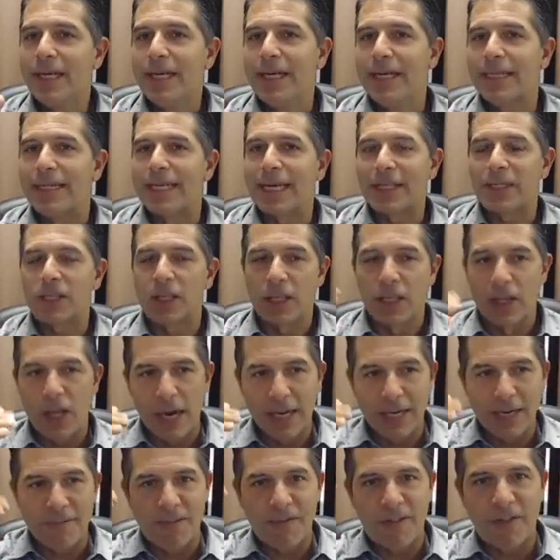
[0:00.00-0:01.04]
Takes a
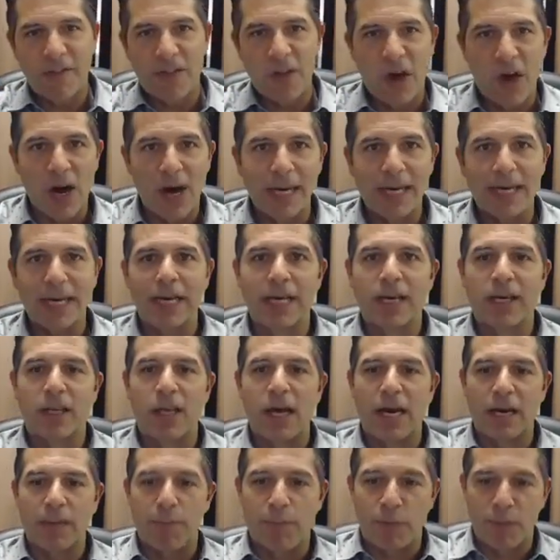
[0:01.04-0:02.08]
lot of thought and a
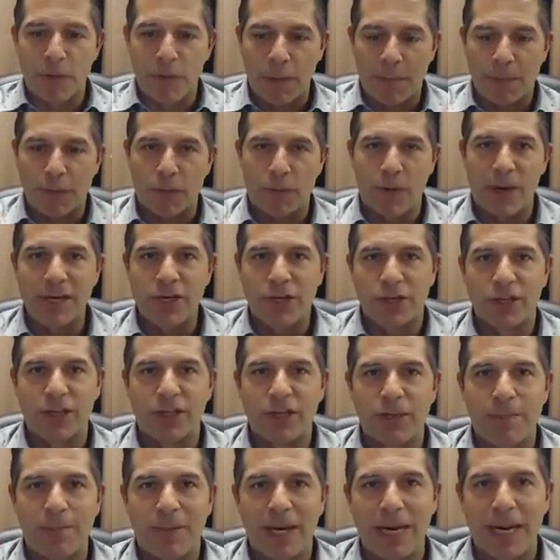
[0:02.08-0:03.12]
lot of preparation
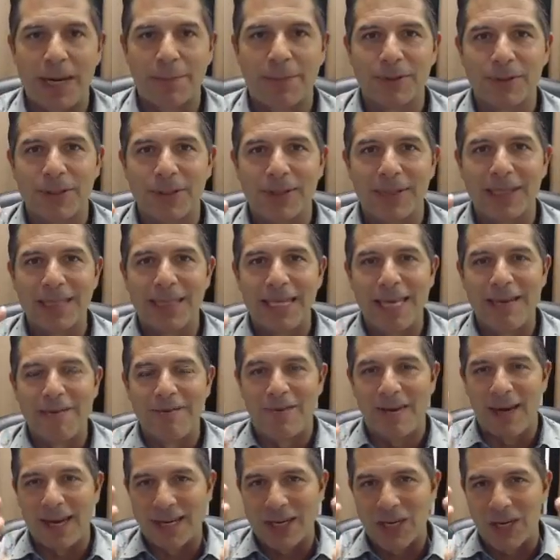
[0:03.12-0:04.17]
to be able to live
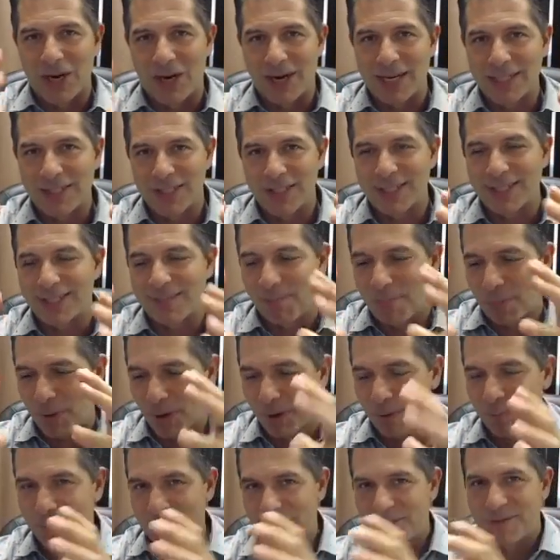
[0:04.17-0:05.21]
a conscious,
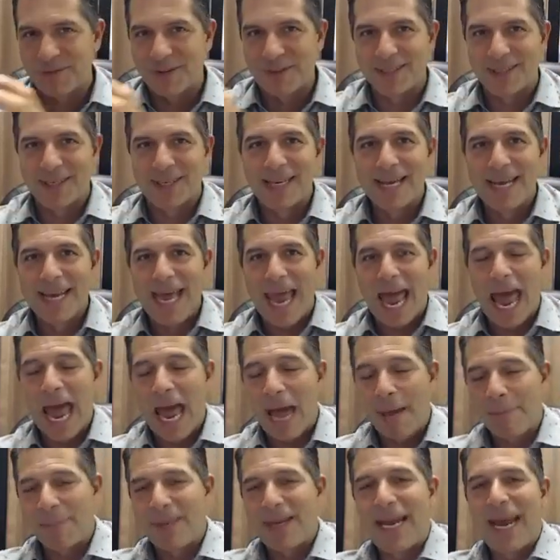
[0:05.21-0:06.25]
purpose-filled,
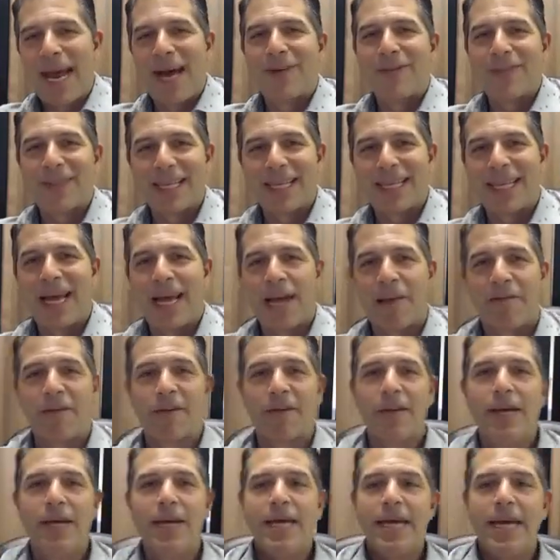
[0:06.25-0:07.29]
happy, healthy life.
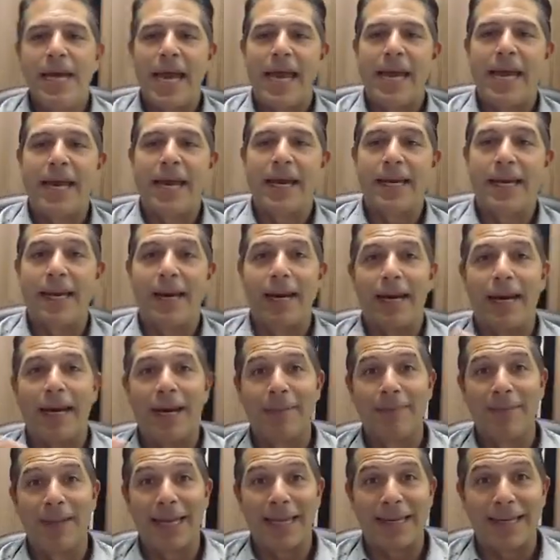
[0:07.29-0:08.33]
And
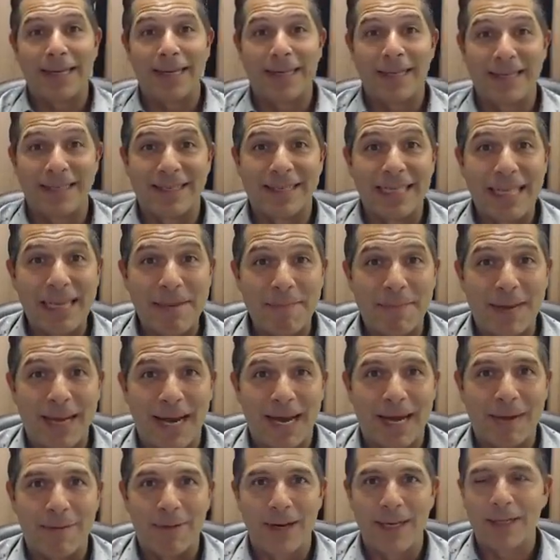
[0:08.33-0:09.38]
I'm like the sleep
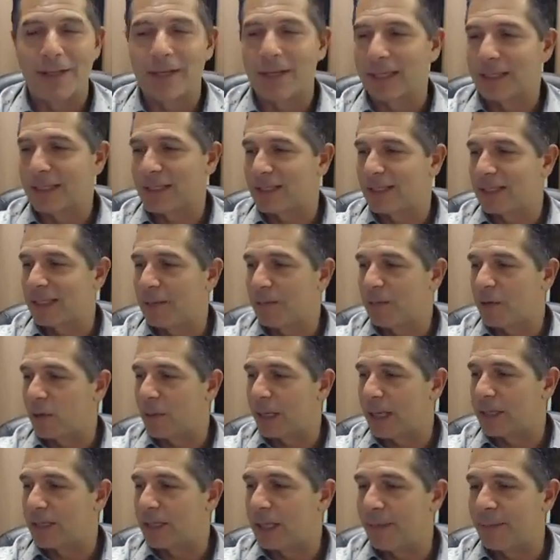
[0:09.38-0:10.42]
guy, right? Dr. Sleep
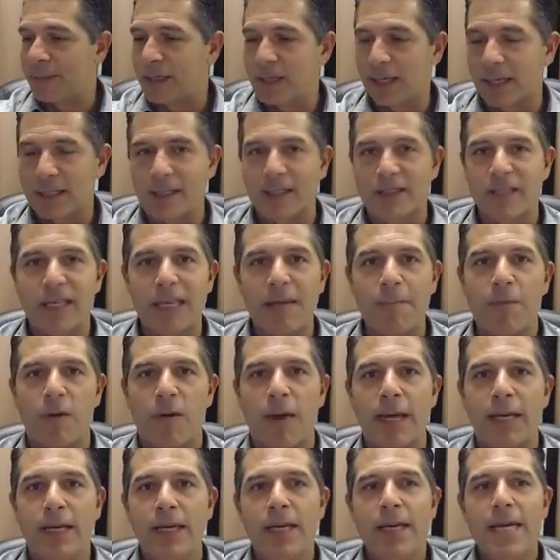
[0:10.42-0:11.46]

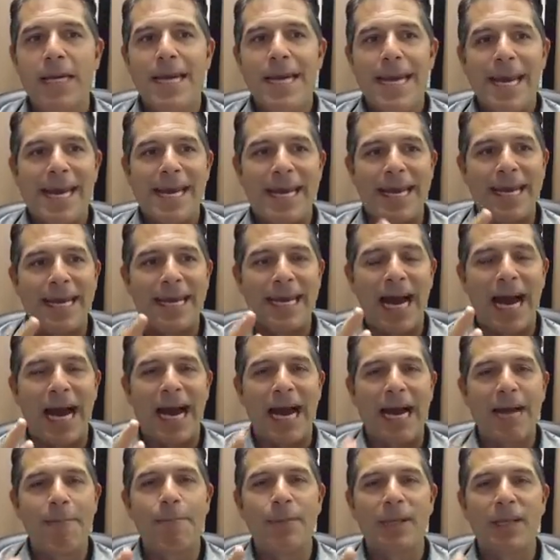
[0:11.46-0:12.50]
Right. And
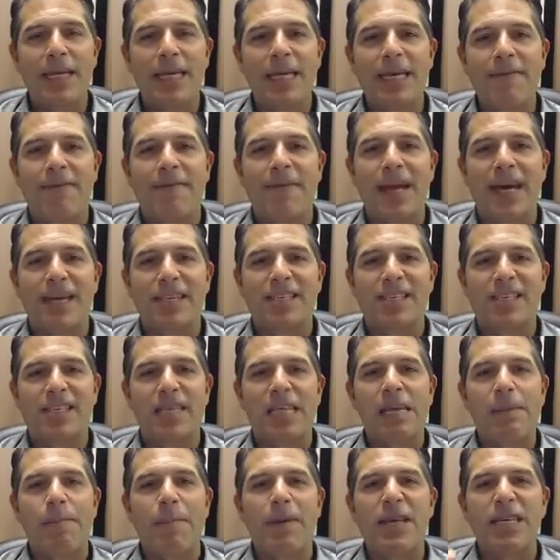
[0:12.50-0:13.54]
I believe that
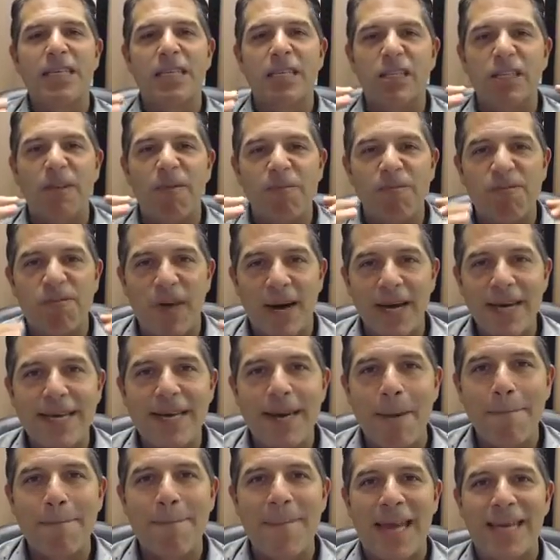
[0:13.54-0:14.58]
sleep is
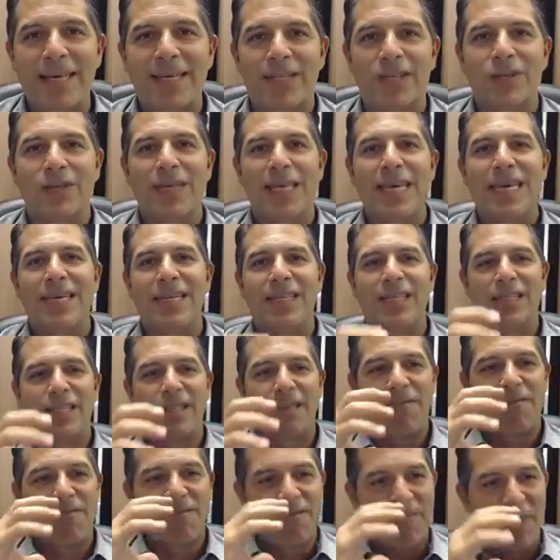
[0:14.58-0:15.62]
fundamental. It is
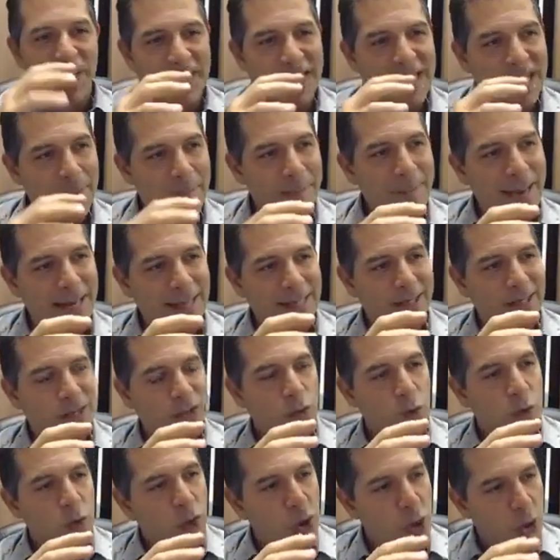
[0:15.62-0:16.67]
the
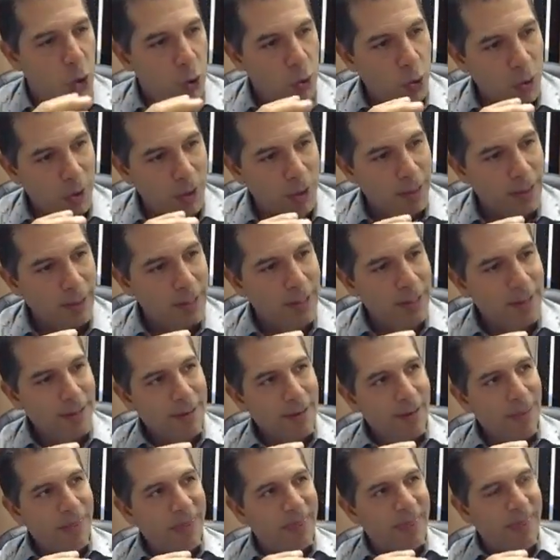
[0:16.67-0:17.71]
fundamental core
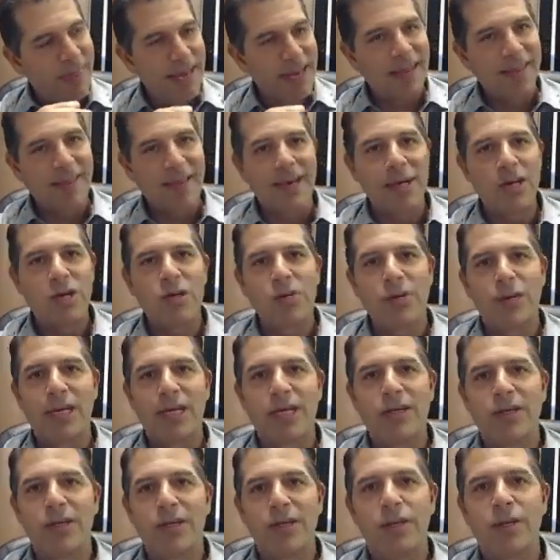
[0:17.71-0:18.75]
thing that you
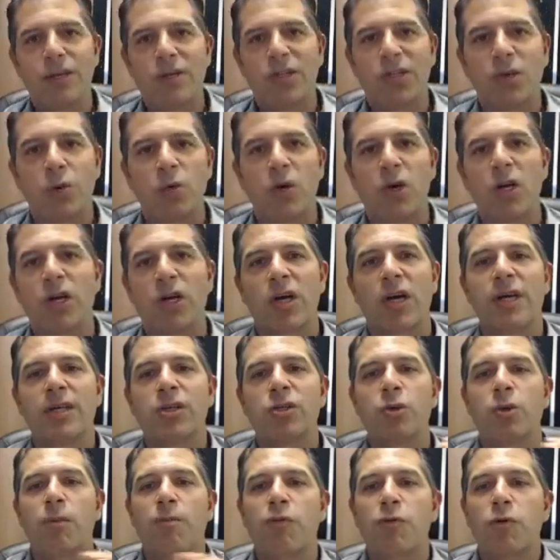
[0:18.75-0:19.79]
can do to work on
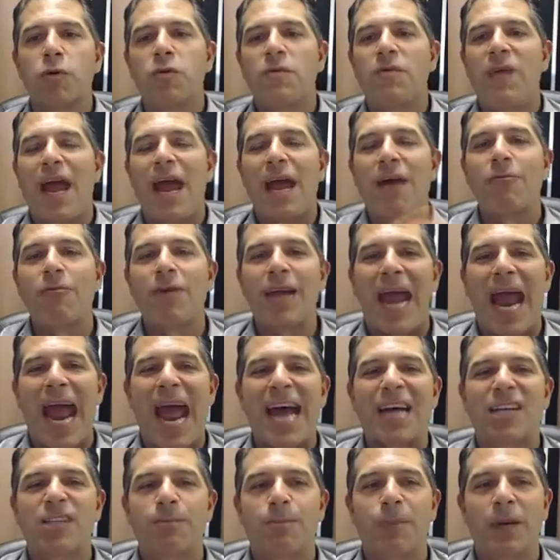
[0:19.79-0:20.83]
to improve every
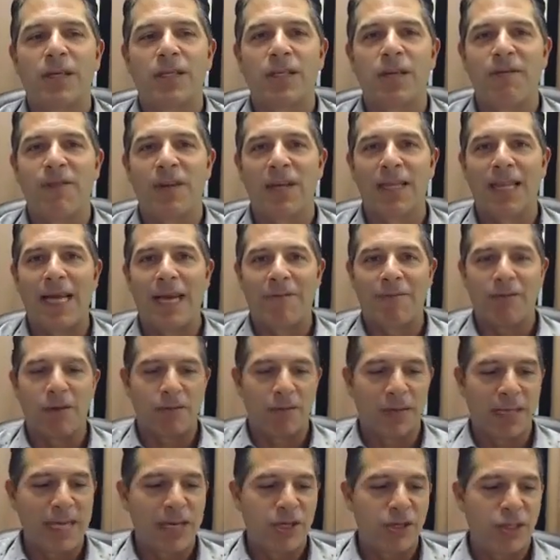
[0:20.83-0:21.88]
aspect of your life, your
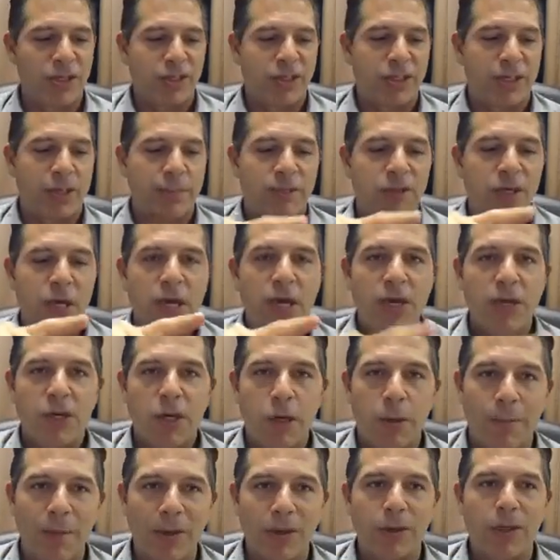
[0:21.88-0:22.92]
relationships,
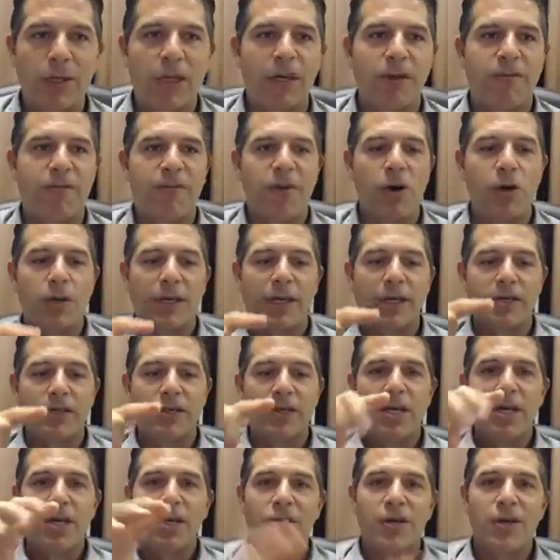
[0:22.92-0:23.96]
your ability to focus,
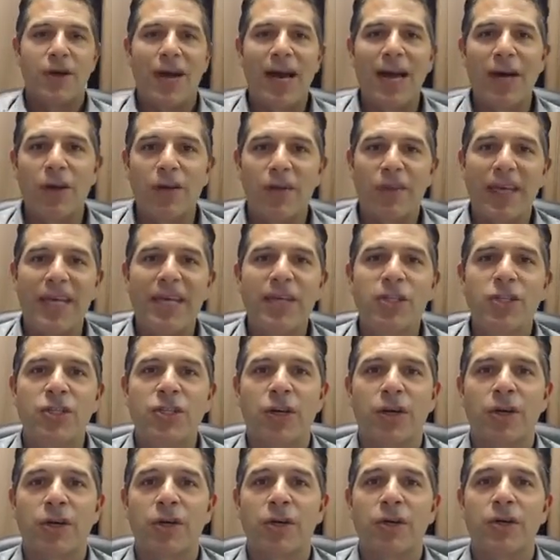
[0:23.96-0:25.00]
your health
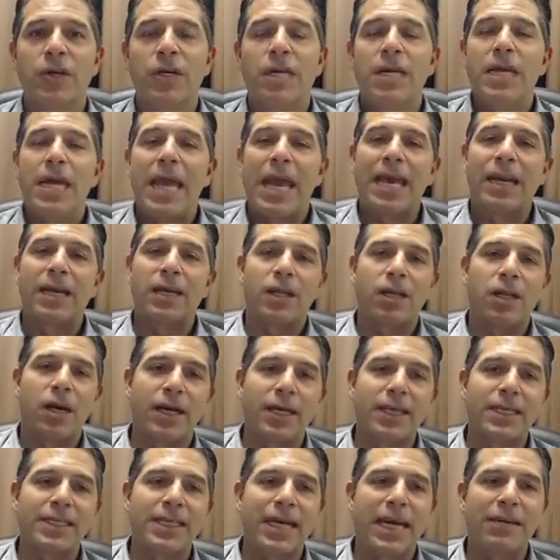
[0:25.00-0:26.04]
internal. And a lot
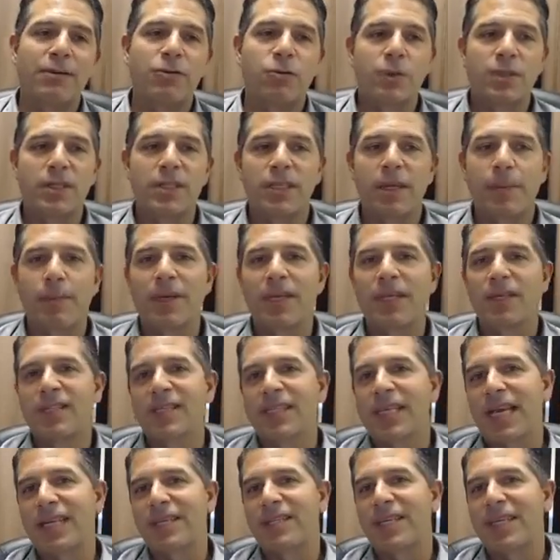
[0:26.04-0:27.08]
of times when somebody
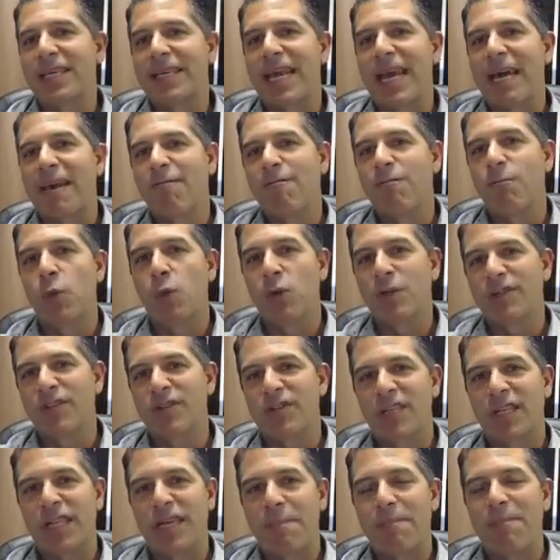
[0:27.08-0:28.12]
starts to get more
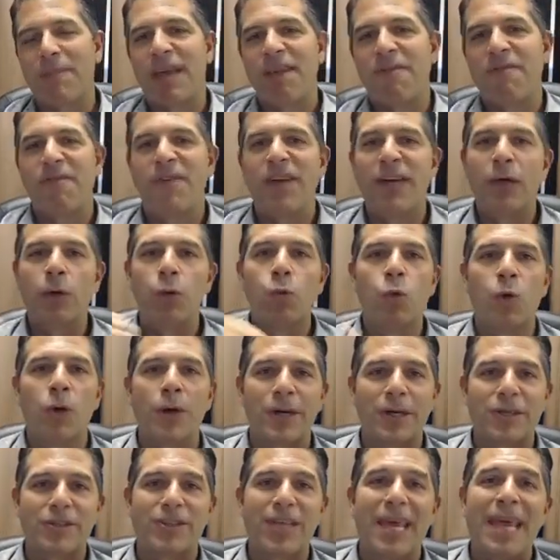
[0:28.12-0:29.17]
sleep, they feel
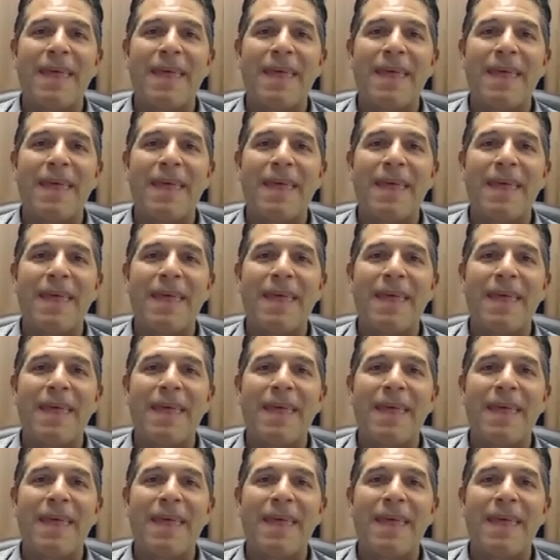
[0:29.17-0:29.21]
worse.